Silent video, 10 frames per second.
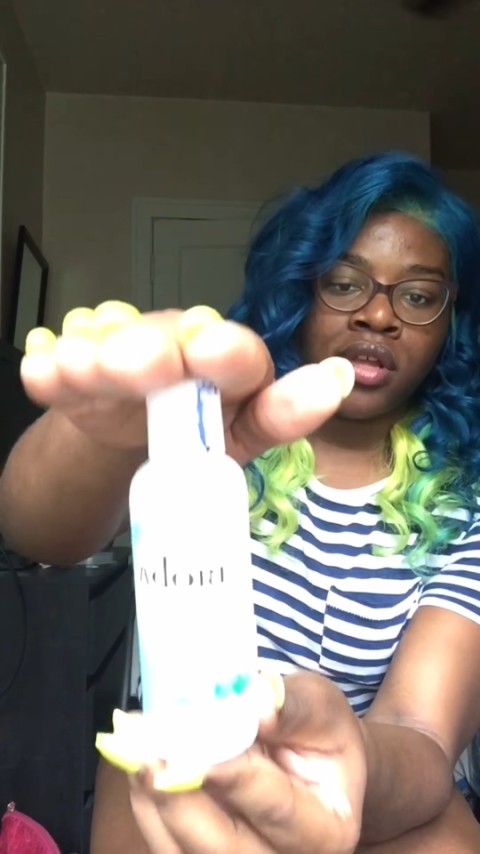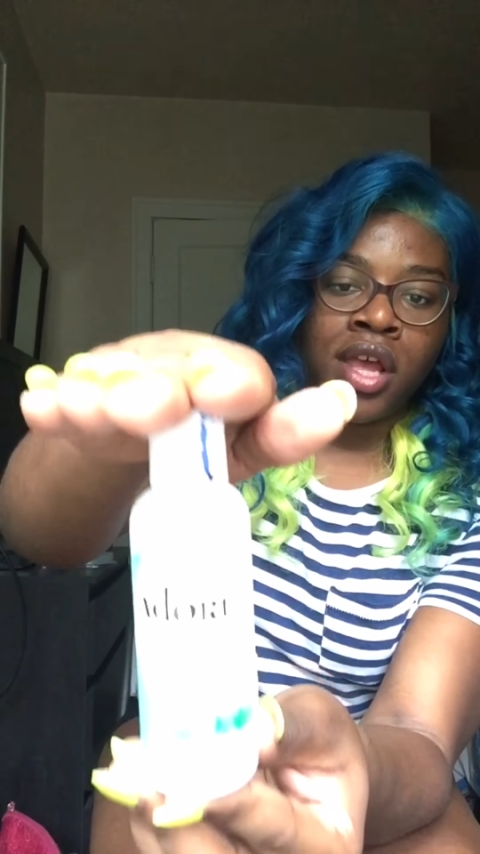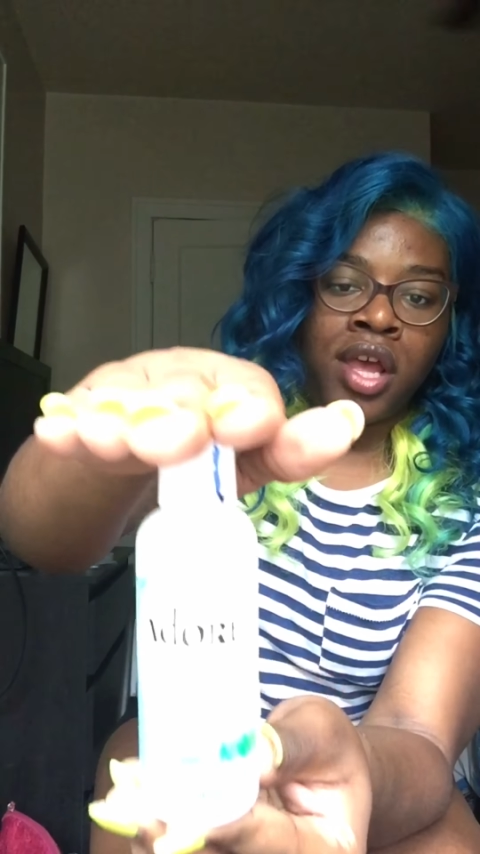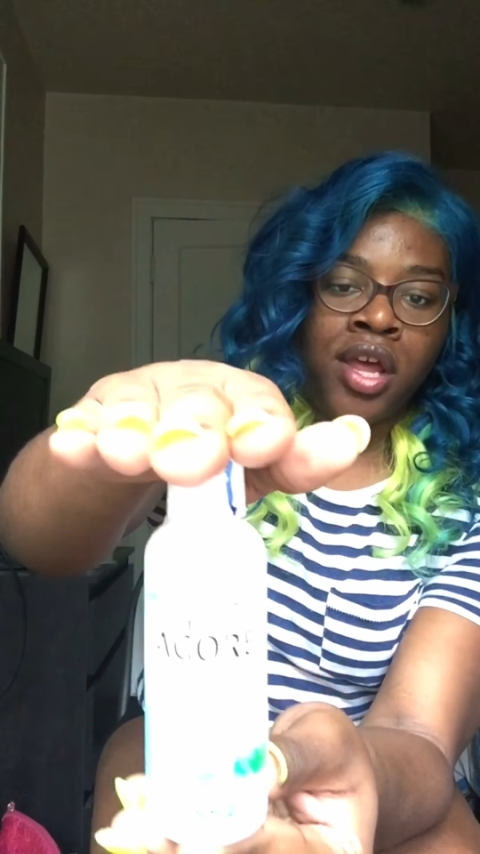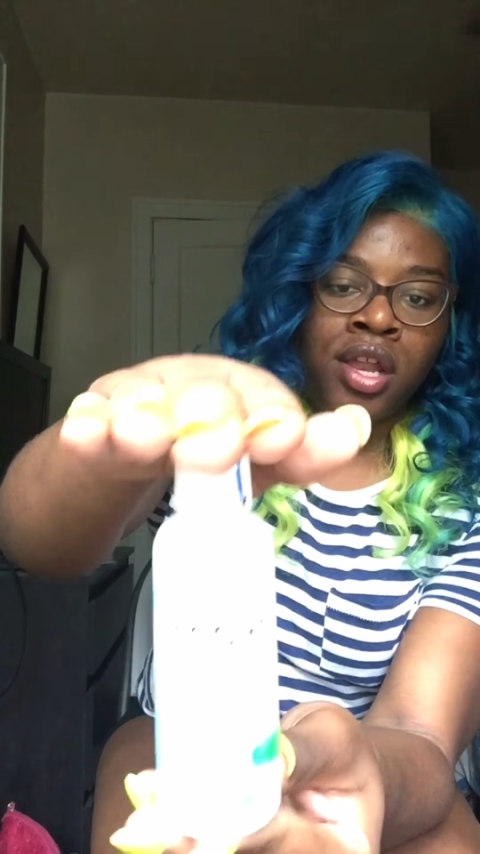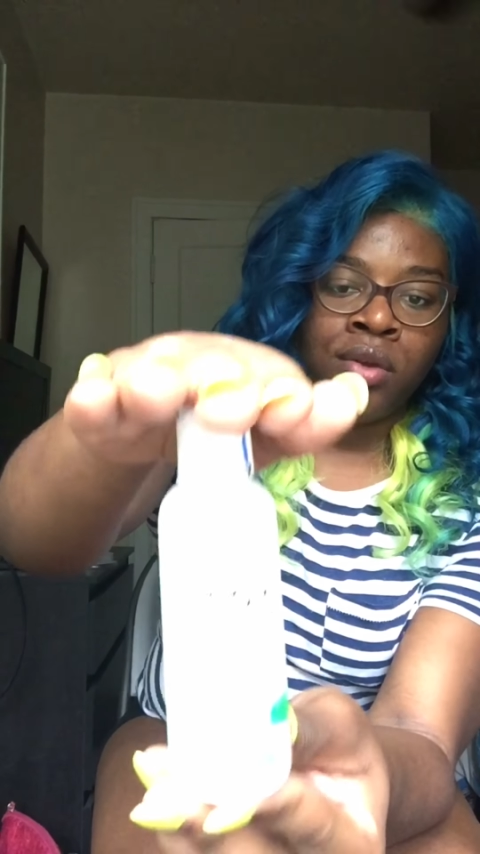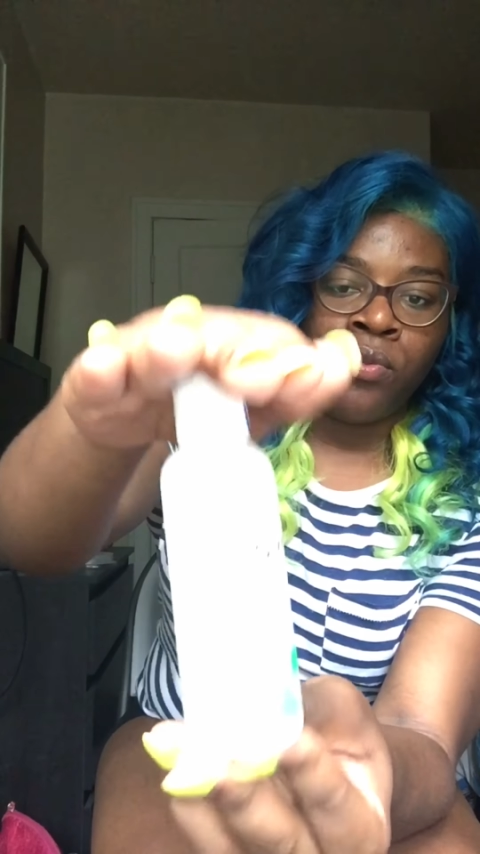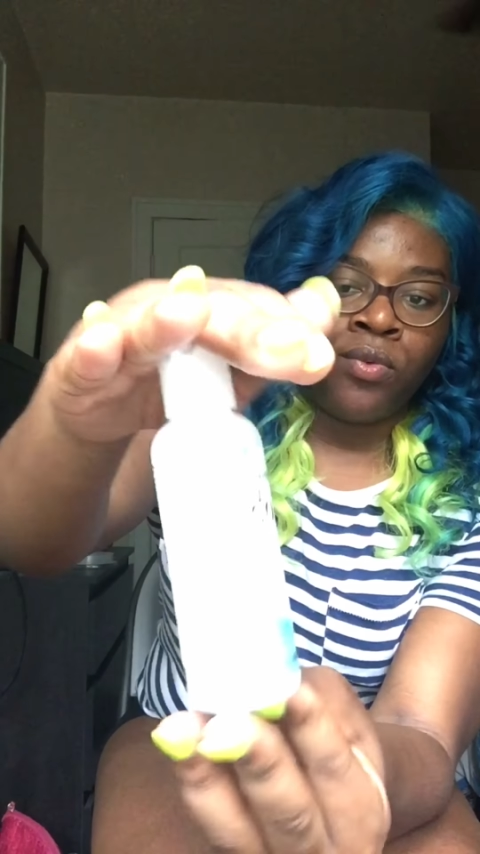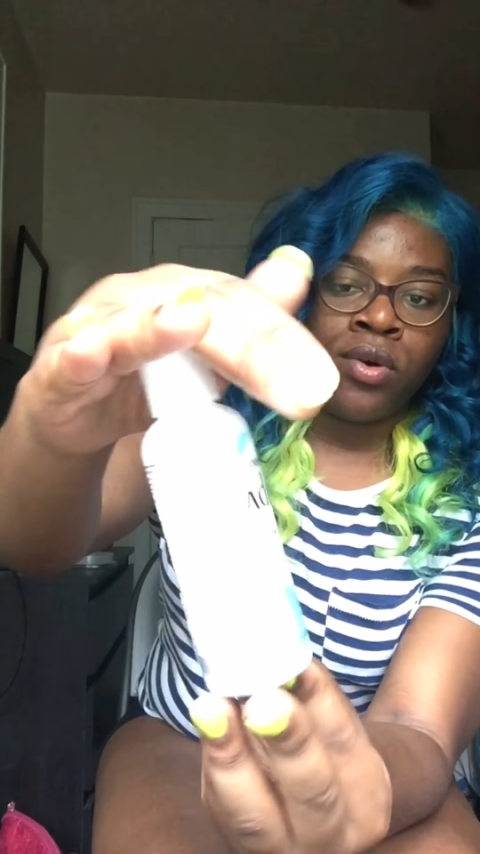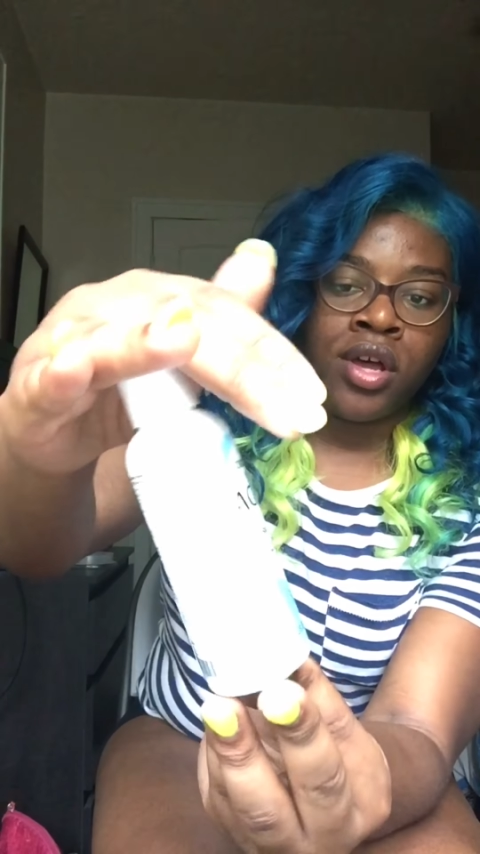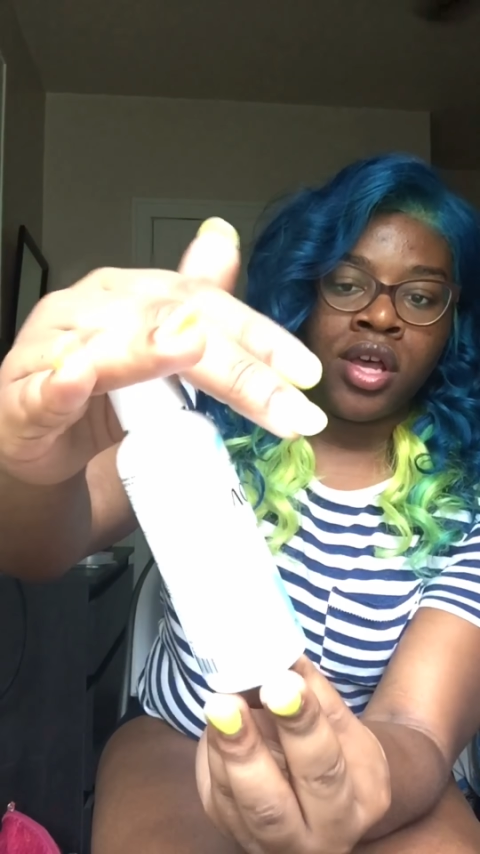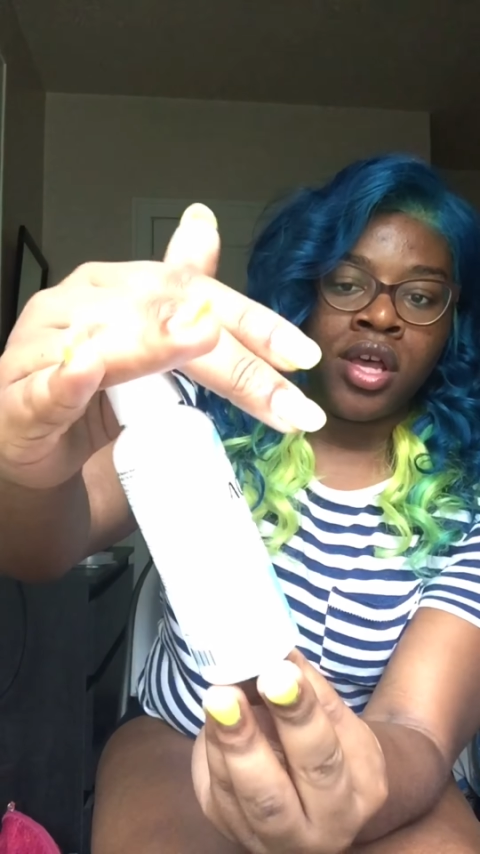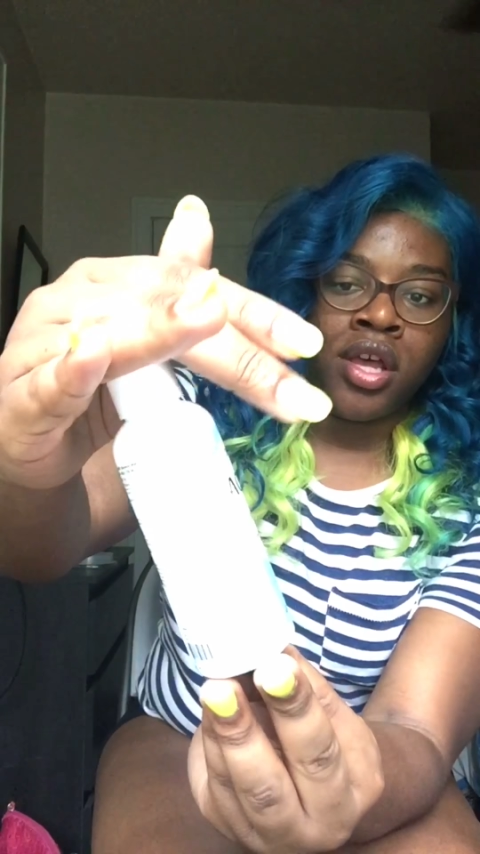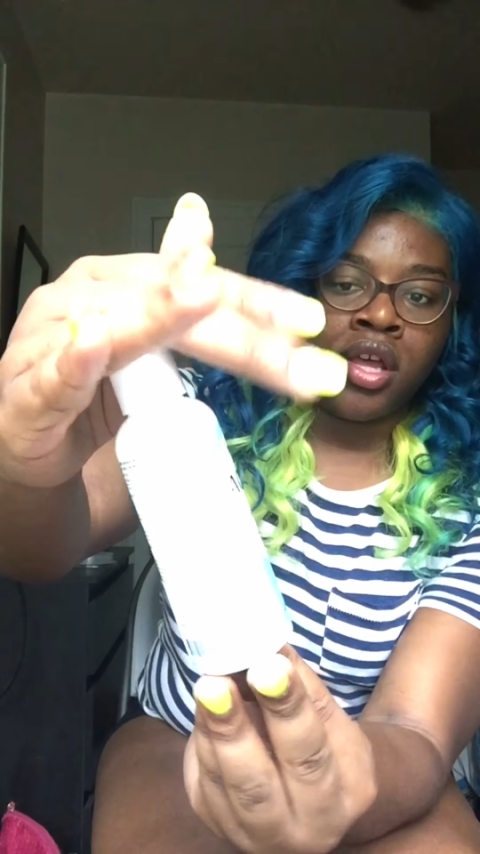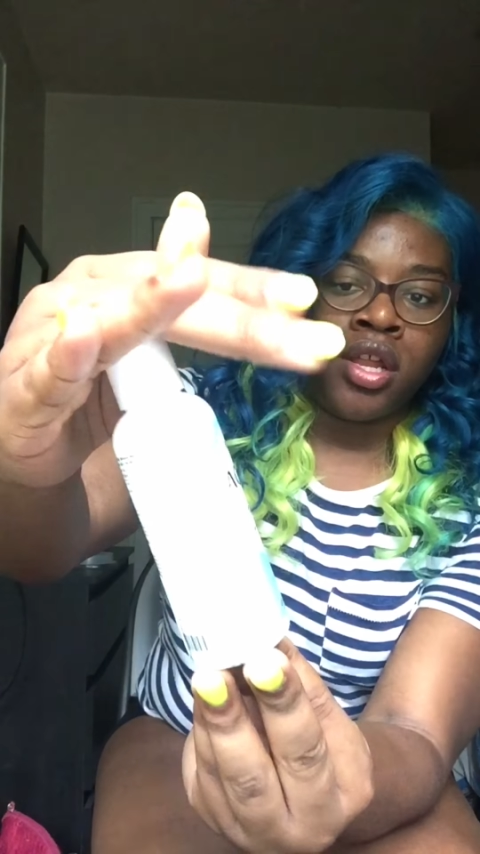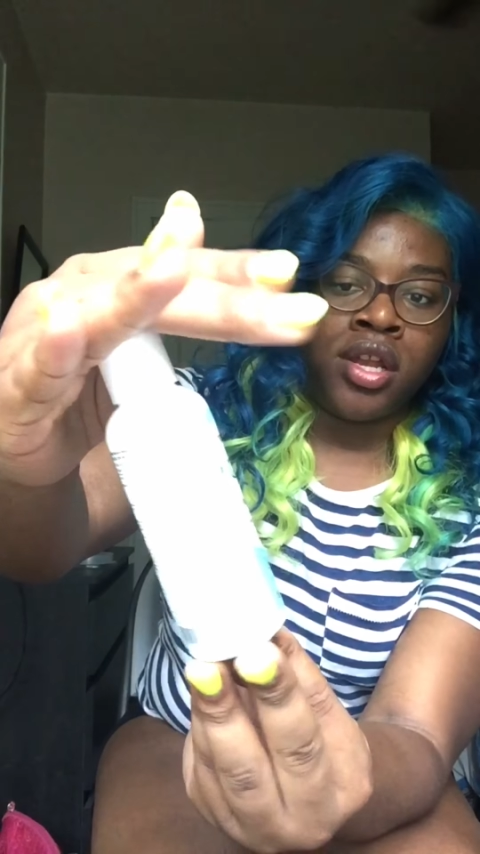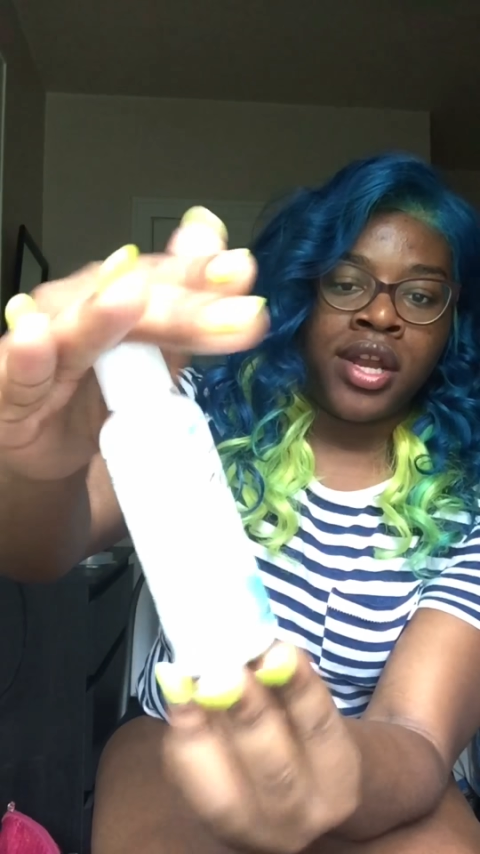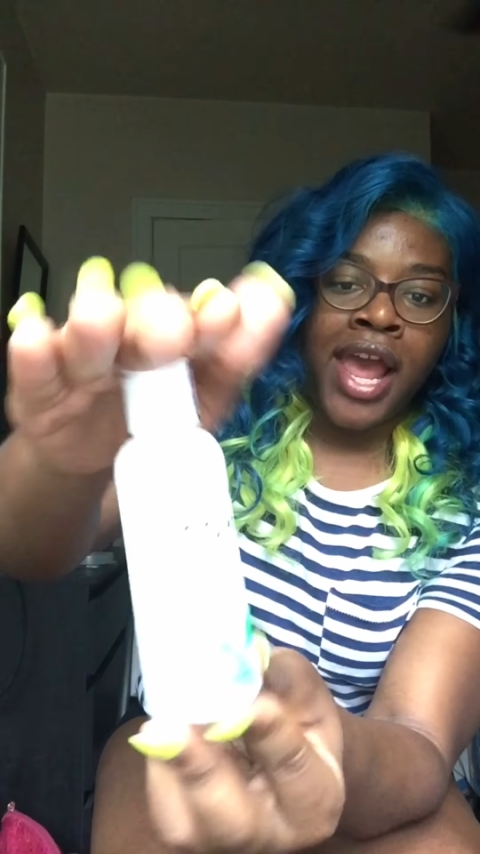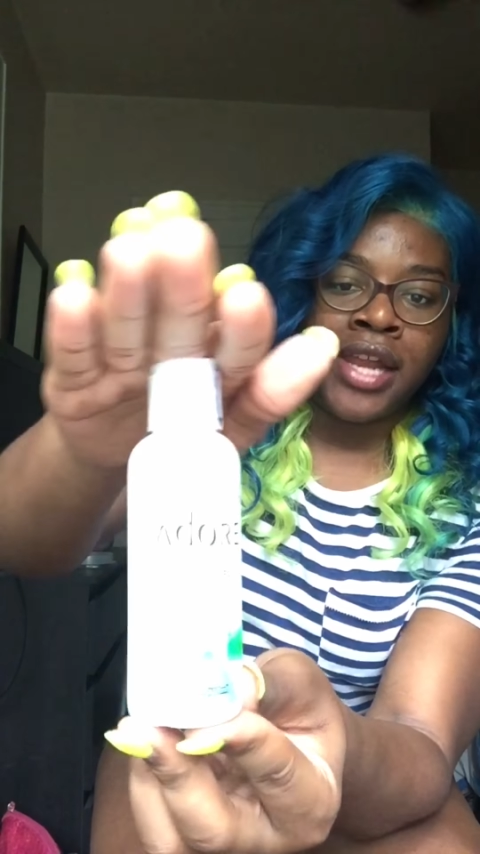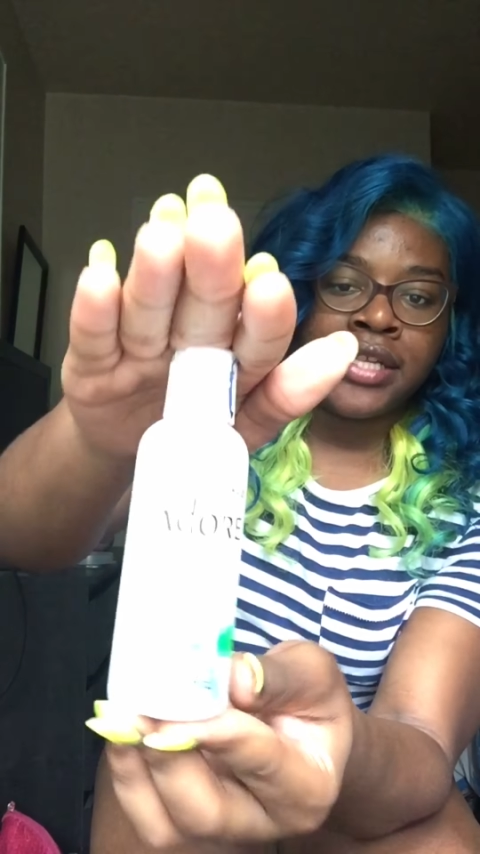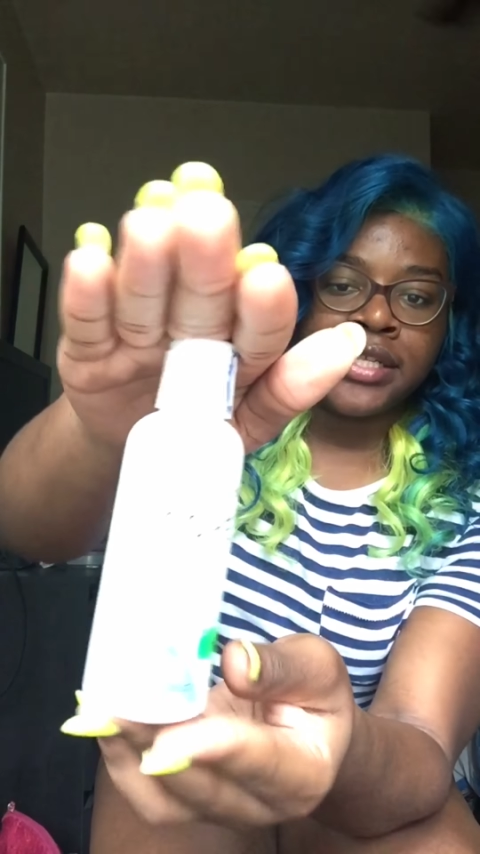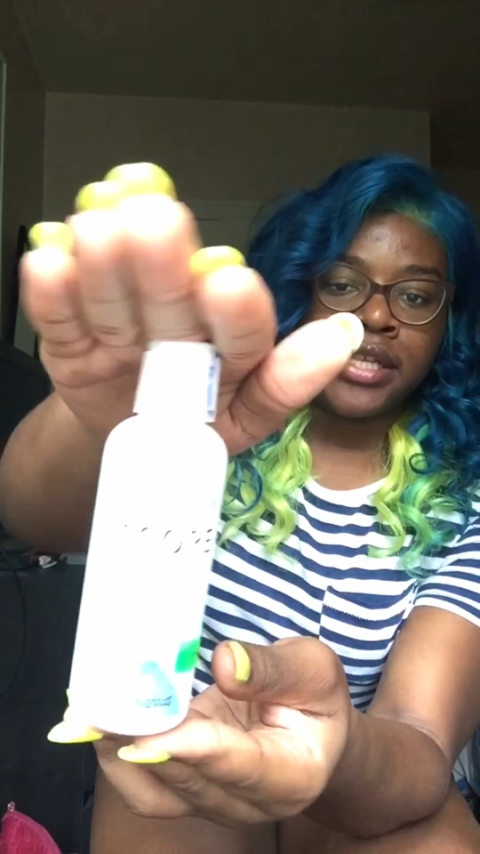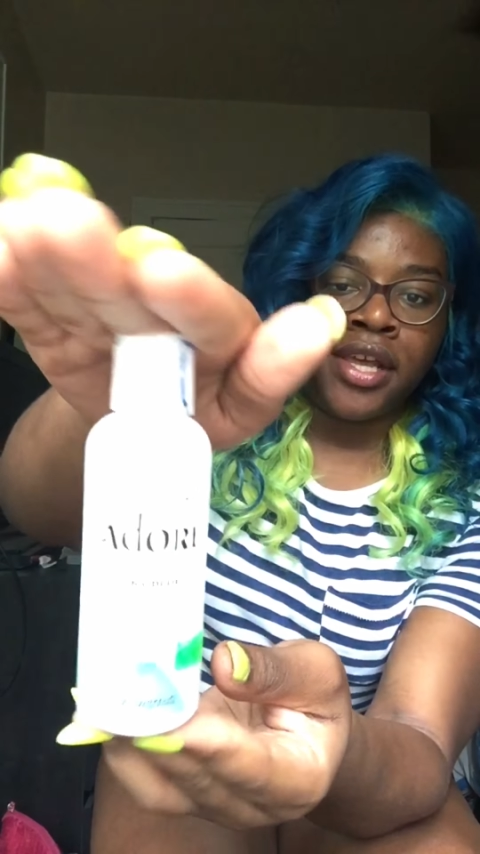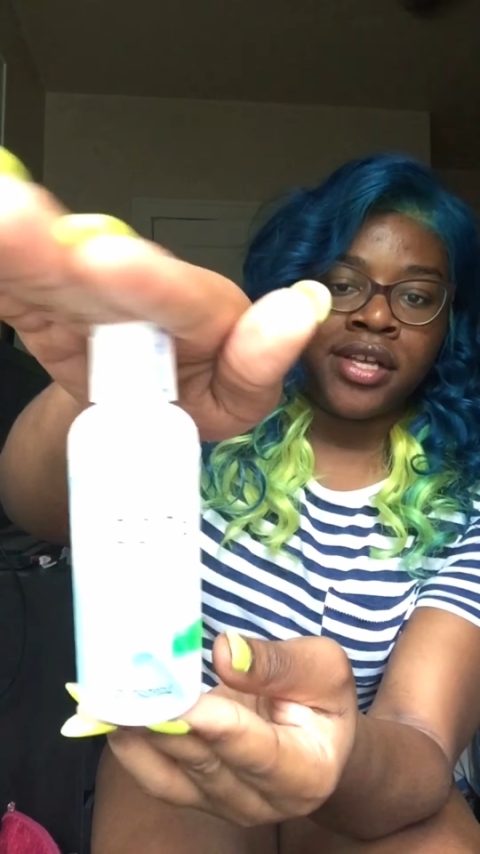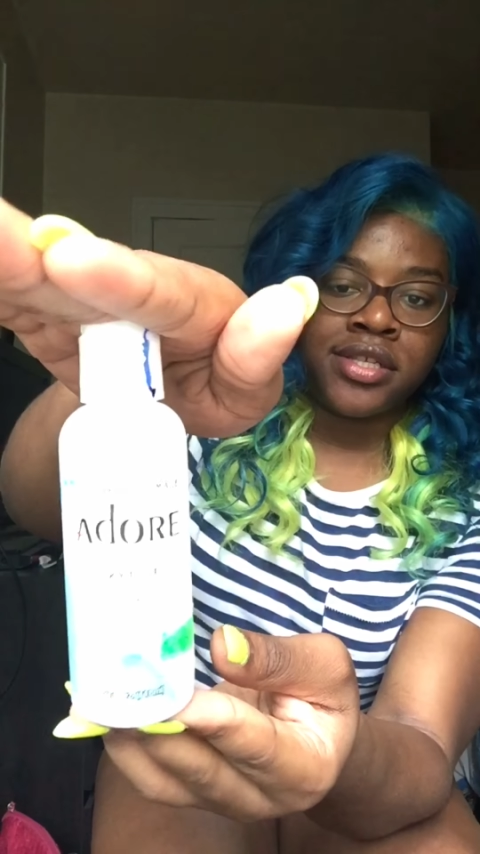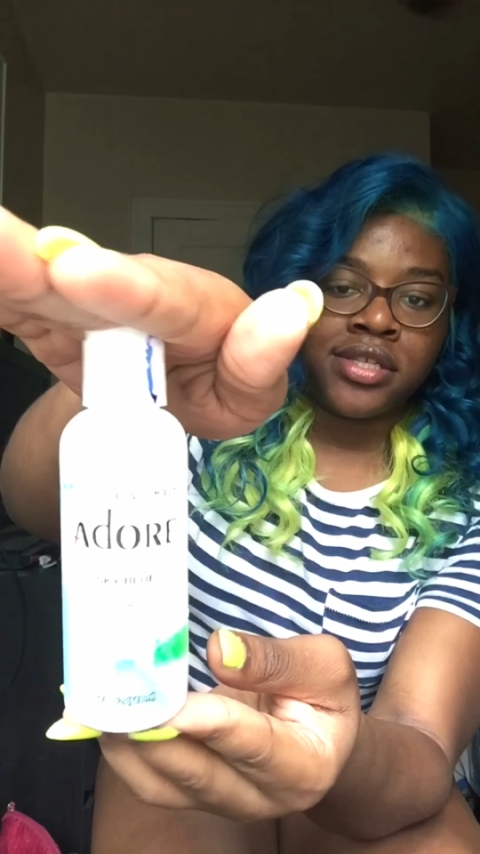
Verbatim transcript: and one ninety-six.